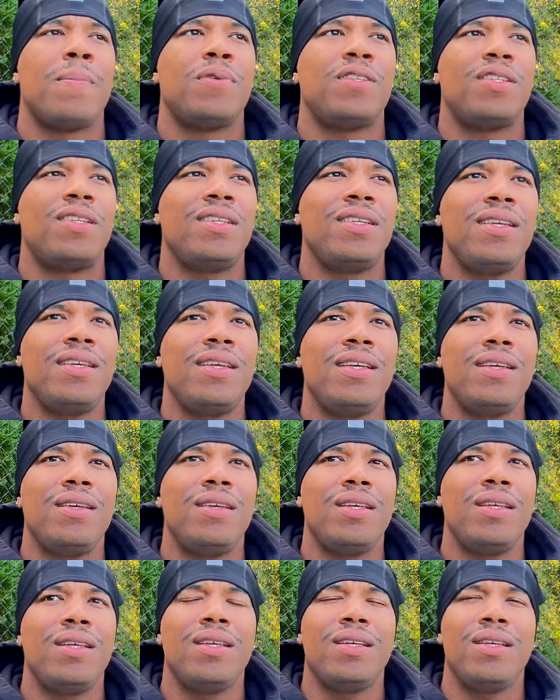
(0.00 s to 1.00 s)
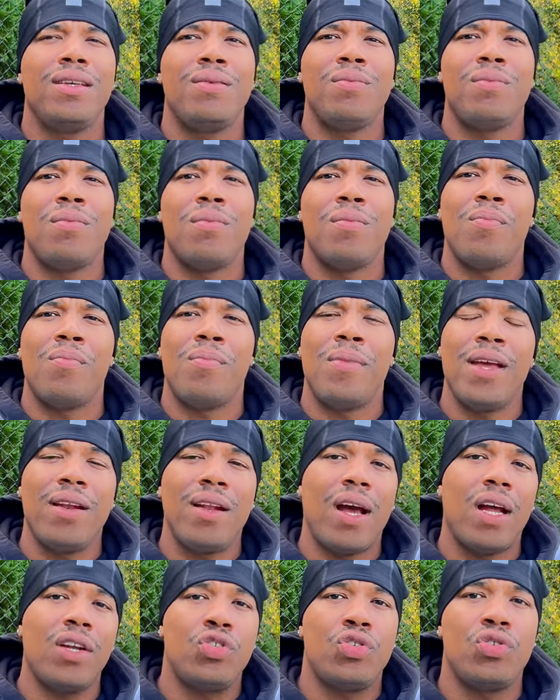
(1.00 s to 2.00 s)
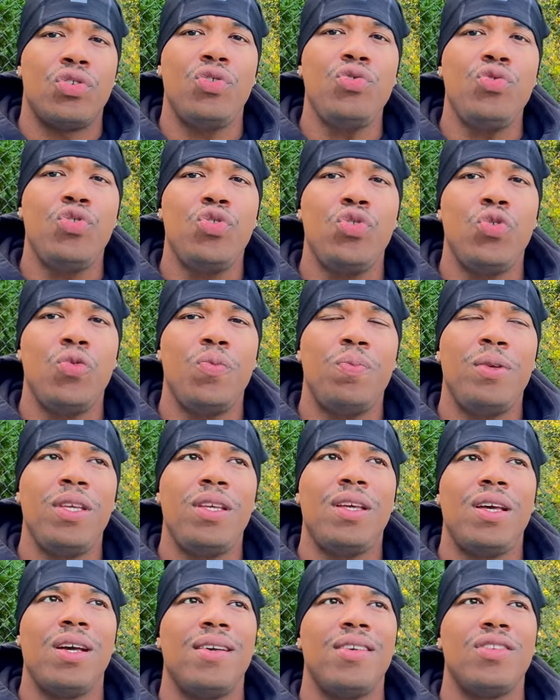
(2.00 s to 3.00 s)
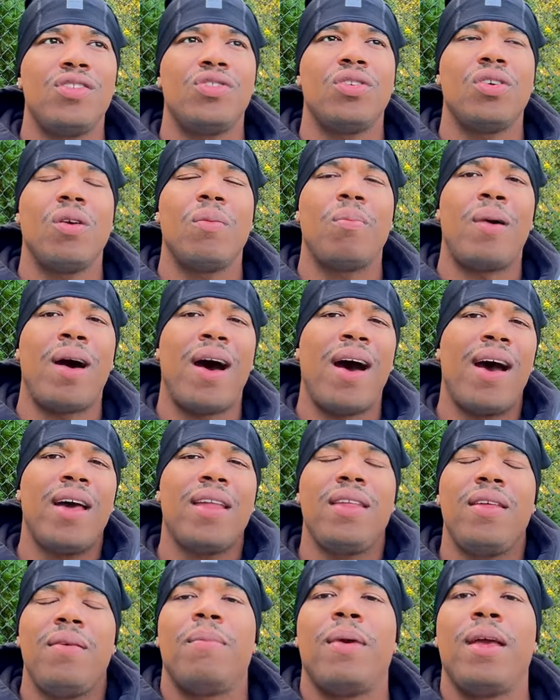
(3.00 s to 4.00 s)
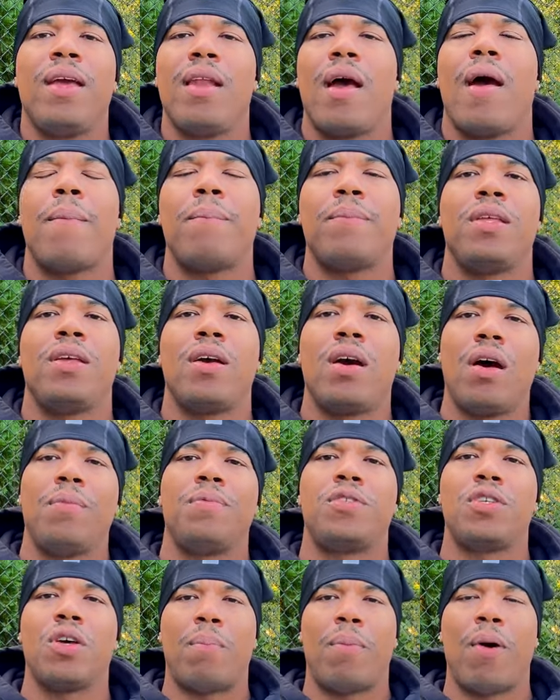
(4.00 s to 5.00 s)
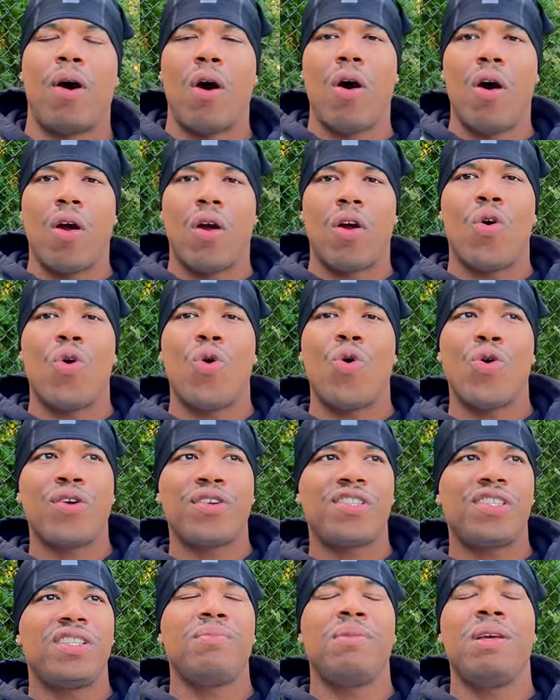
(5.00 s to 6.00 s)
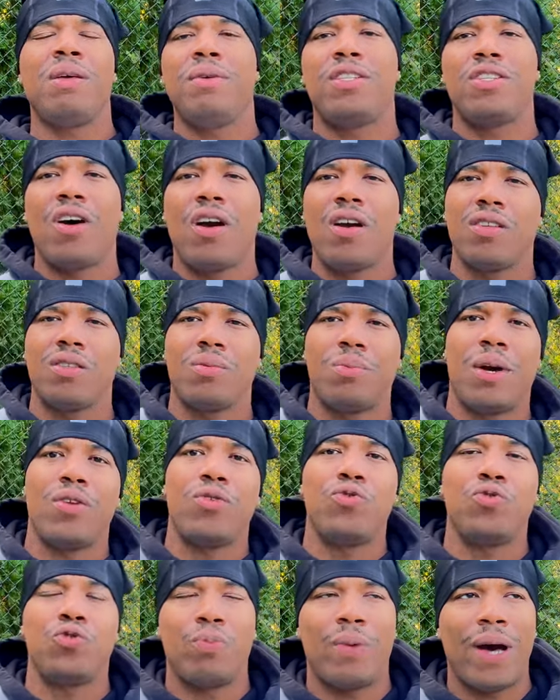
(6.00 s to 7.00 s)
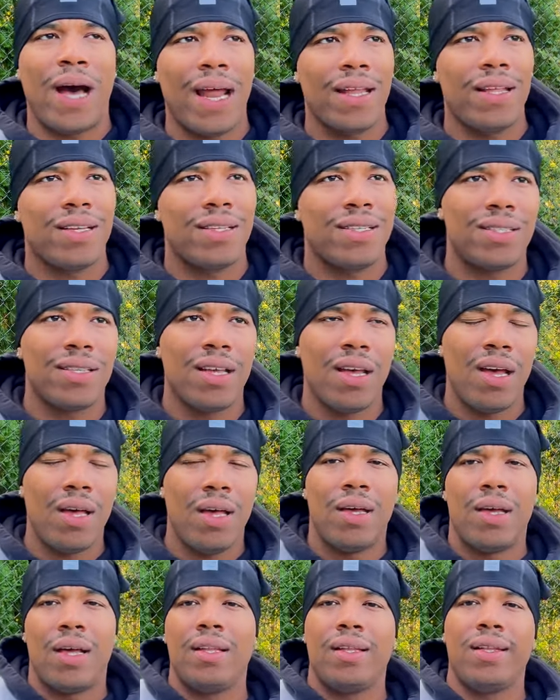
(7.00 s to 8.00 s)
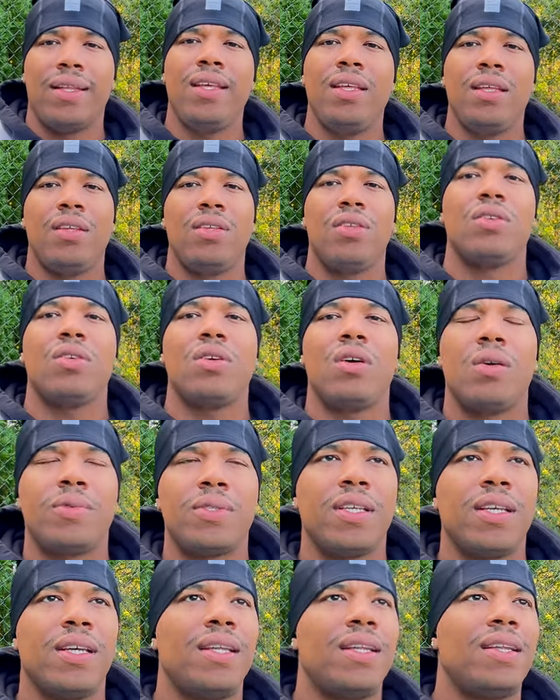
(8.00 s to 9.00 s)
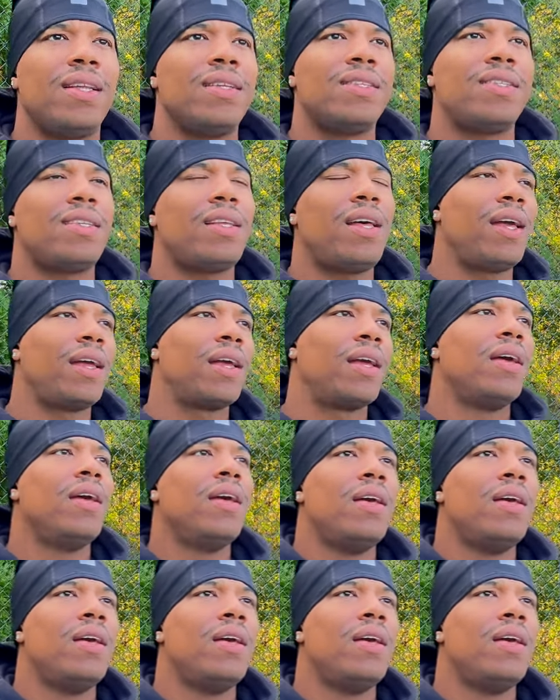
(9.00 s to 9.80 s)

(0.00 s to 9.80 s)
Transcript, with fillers: she may not choose you because your body may not be up to par, or she may be talking to somebody whose body is elite. You know what I'm saying? It's like